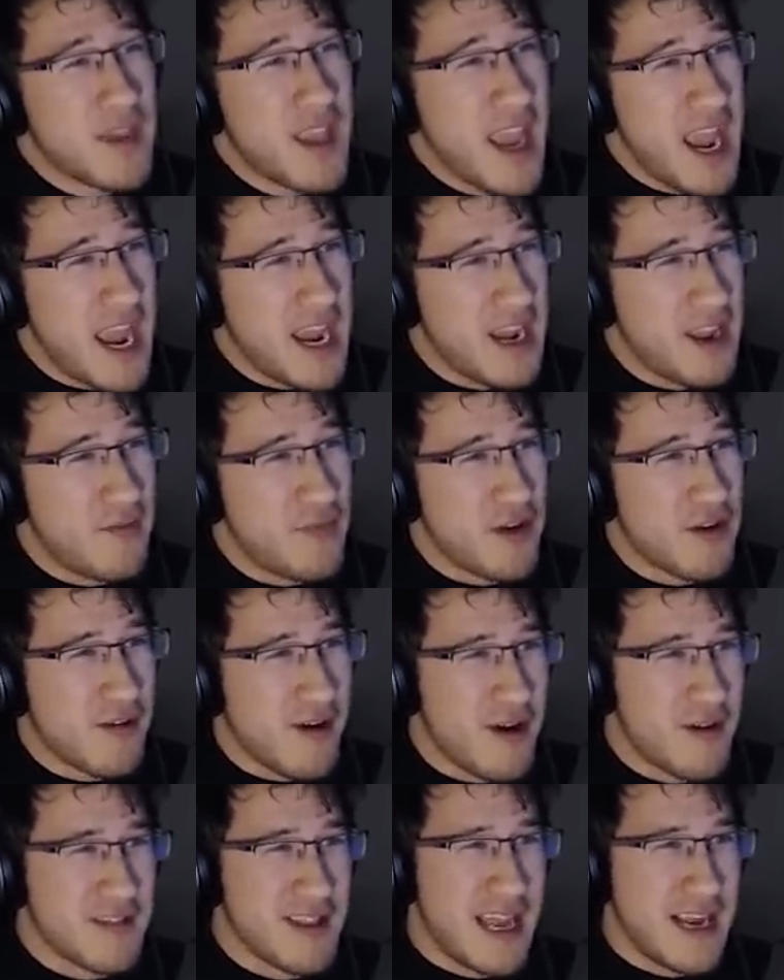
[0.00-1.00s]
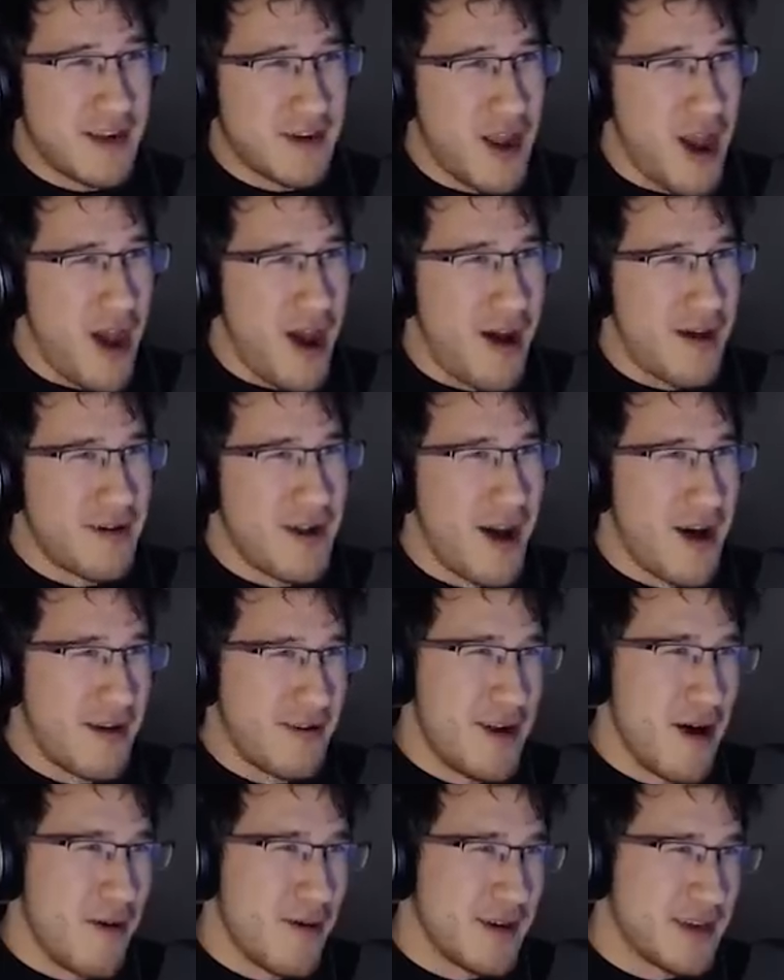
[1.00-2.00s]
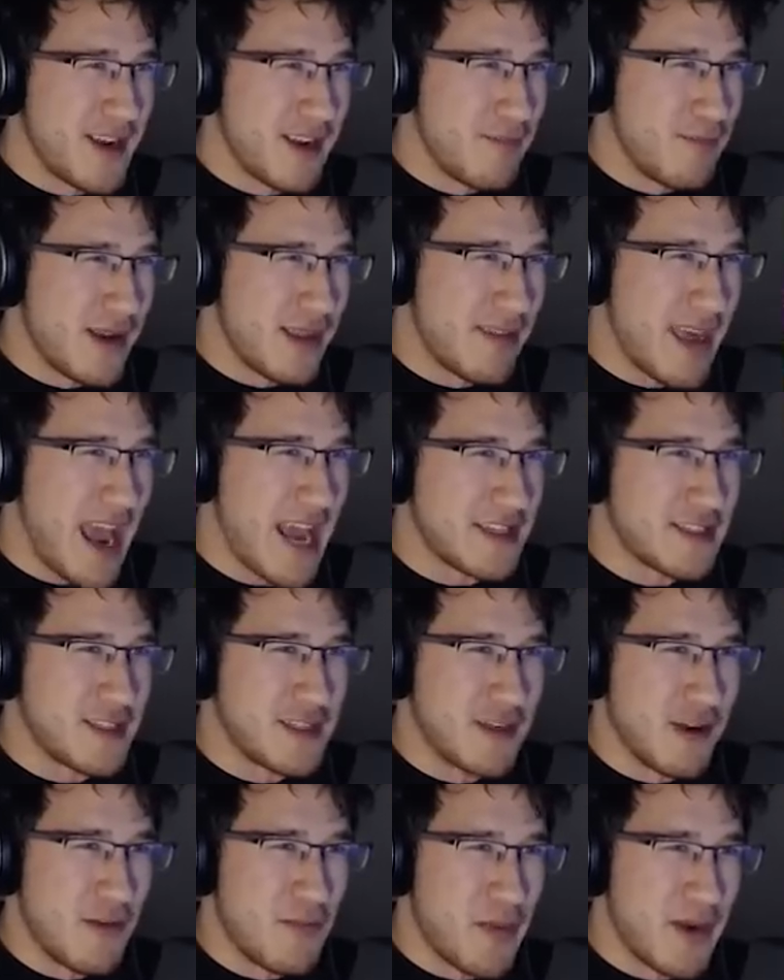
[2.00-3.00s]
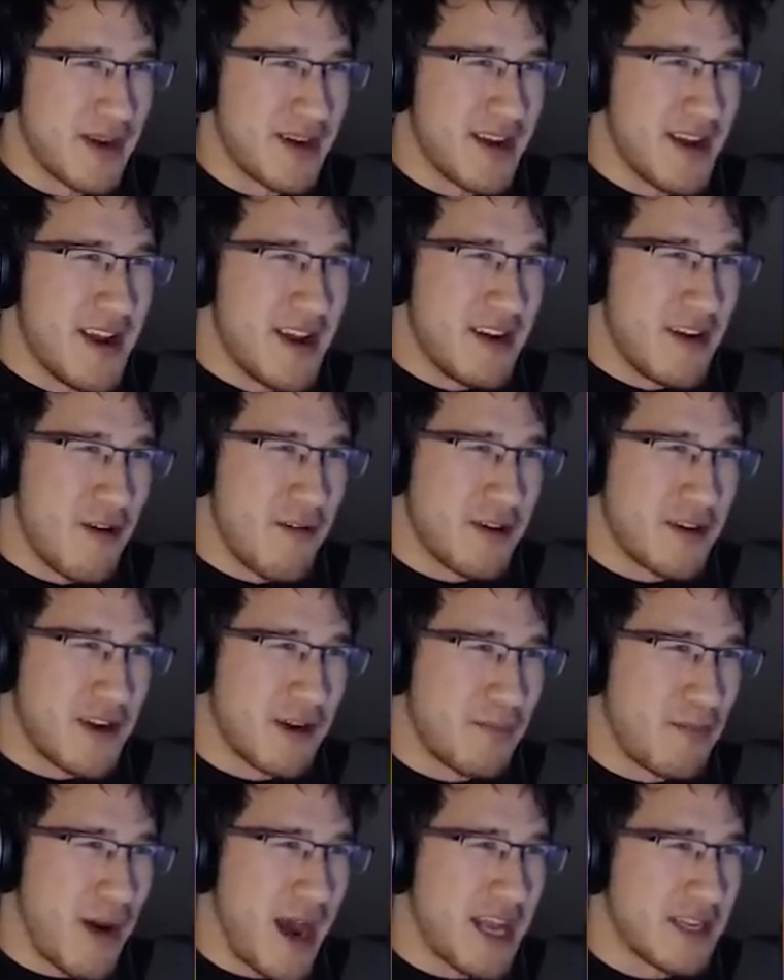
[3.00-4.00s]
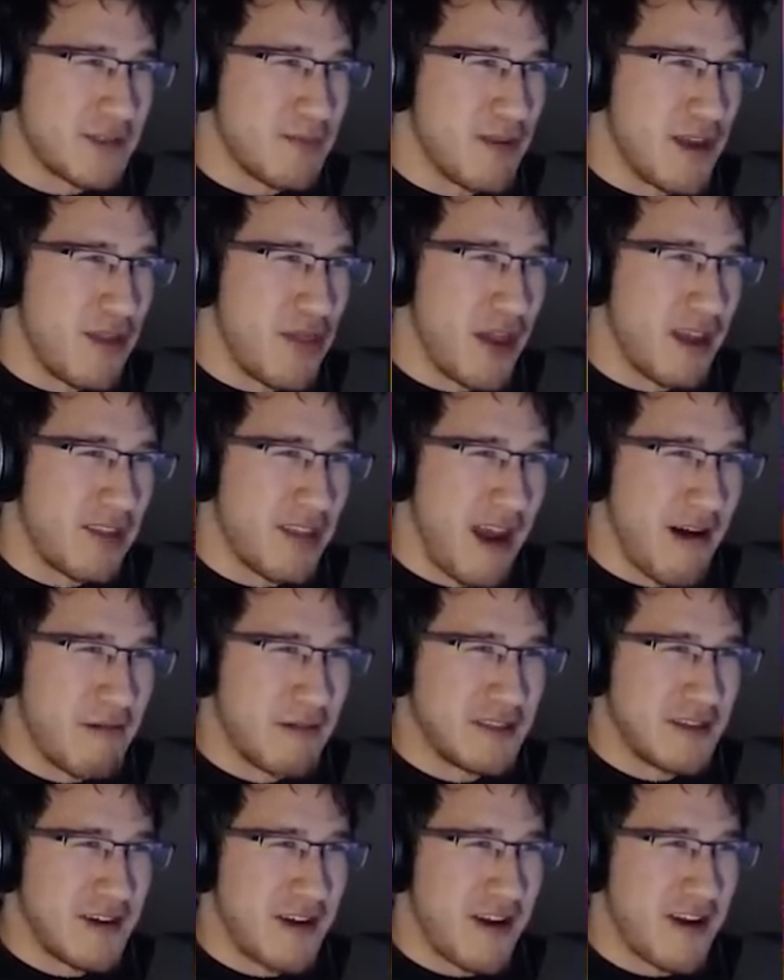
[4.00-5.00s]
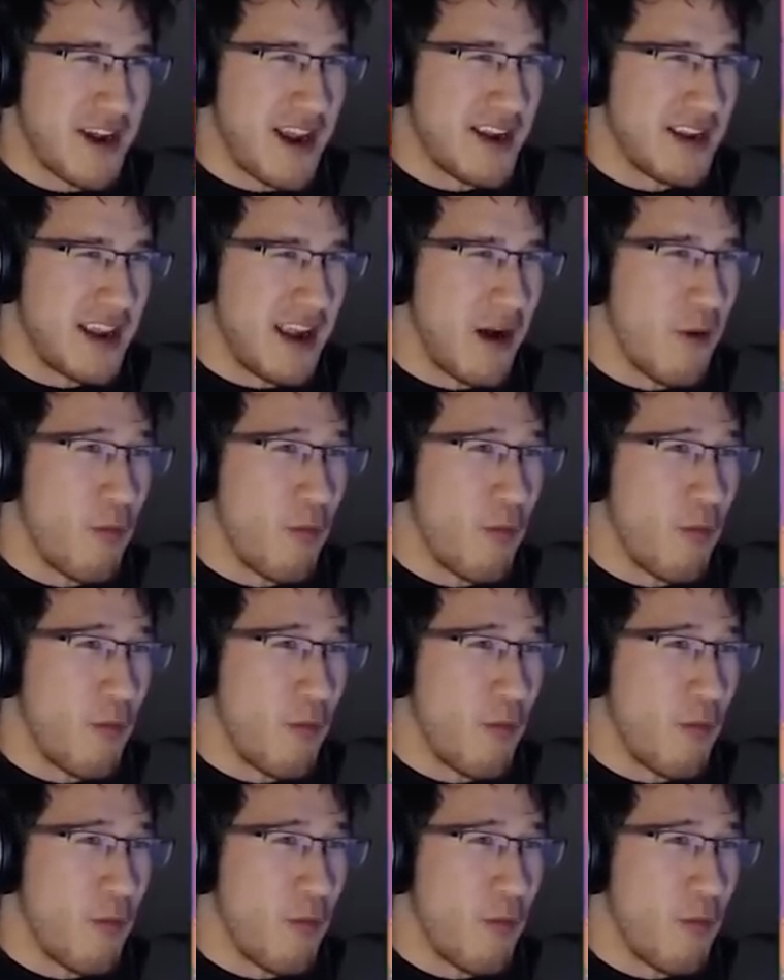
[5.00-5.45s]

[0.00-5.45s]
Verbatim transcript: And if you're all like, no, no, no one could be that stupid, no one could possibly think that was a good idea.